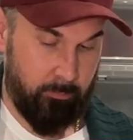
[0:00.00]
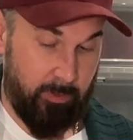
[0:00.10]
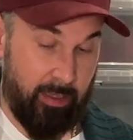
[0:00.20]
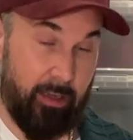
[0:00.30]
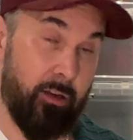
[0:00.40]

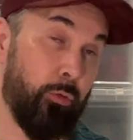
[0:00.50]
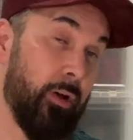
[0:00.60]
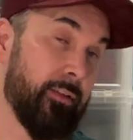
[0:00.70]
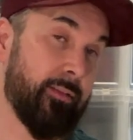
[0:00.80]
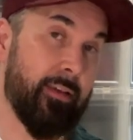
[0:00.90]
And
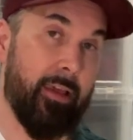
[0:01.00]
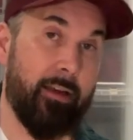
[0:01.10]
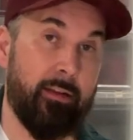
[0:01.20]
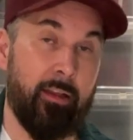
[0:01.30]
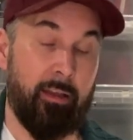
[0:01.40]
once
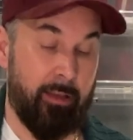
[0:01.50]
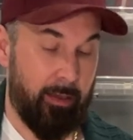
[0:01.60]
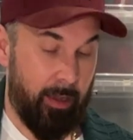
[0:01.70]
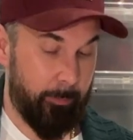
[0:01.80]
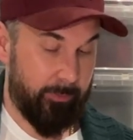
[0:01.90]
again,
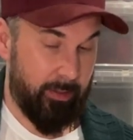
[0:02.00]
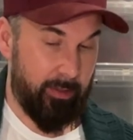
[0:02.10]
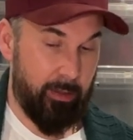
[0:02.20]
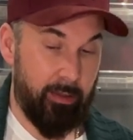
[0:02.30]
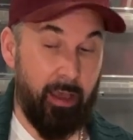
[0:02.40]
I'm
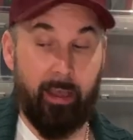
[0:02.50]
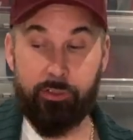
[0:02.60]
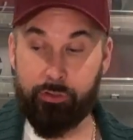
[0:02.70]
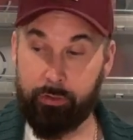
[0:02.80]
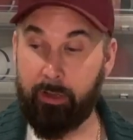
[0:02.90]
thinking I
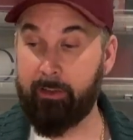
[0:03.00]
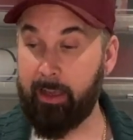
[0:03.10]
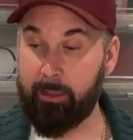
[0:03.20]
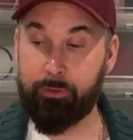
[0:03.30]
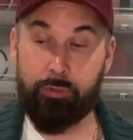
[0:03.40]
should have
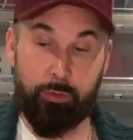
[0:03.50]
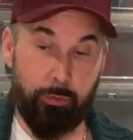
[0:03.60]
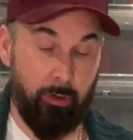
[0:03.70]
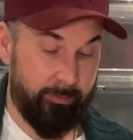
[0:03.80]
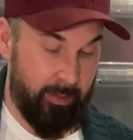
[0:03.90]
got
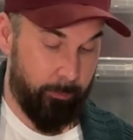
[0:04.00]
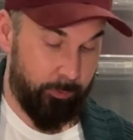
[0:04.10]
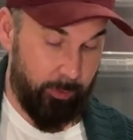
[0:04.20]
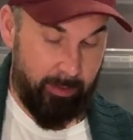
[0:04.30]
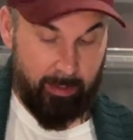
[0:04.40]
2 of them
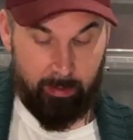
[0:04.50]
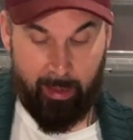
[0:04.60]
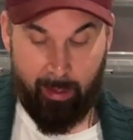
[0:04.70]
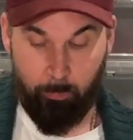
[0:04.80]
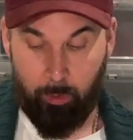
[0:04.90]
so I can
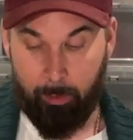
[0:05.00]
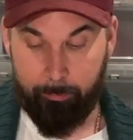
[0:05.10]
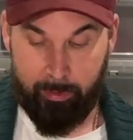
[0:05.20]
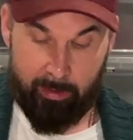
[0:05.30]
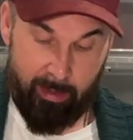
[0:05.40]
have 1
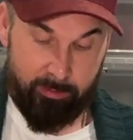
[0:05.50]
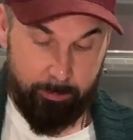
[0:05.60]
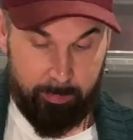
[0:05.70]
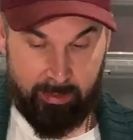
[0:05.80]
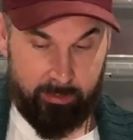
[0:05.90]
pair as
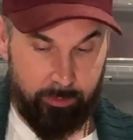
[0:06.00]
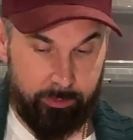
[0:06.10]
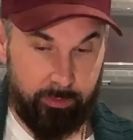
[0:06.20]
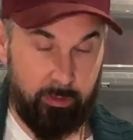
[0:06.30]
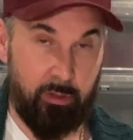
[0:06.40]

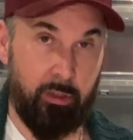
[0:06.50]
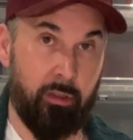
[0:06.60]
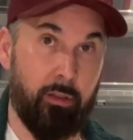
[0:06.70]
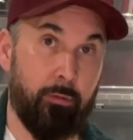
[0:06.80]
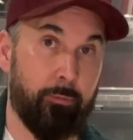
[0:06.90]
beaters.
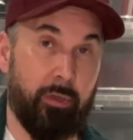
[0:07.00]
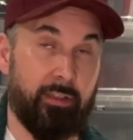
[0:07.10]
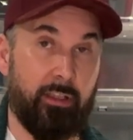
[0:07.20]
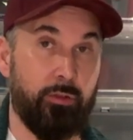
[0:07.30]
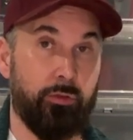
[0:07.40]

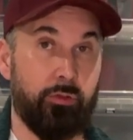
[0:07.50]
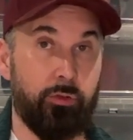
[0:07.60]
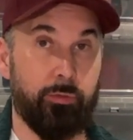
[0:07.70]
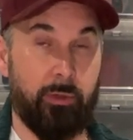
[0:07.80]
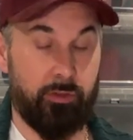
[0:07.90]
But I just
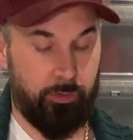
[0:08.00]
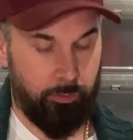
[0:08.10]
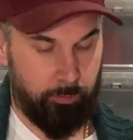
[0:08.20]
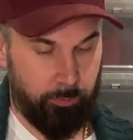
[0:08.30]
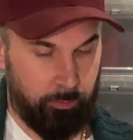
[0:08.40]
use my
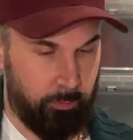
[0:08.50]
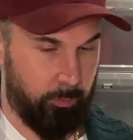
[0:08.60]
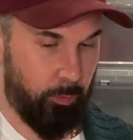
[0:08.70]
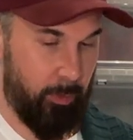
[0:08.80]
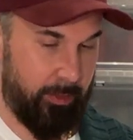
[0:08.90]
shoes
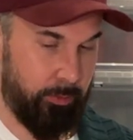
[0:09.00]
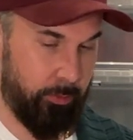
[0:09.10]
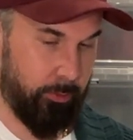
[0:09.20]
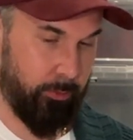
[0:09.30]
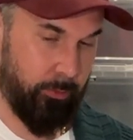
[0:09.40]
way
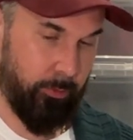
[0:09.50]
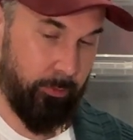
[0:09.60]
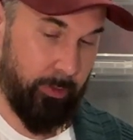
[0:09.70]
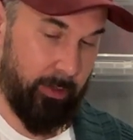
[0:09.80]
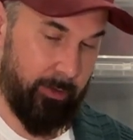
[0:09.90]
too
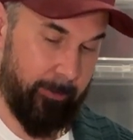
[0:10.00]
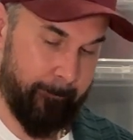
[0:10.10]
rarely.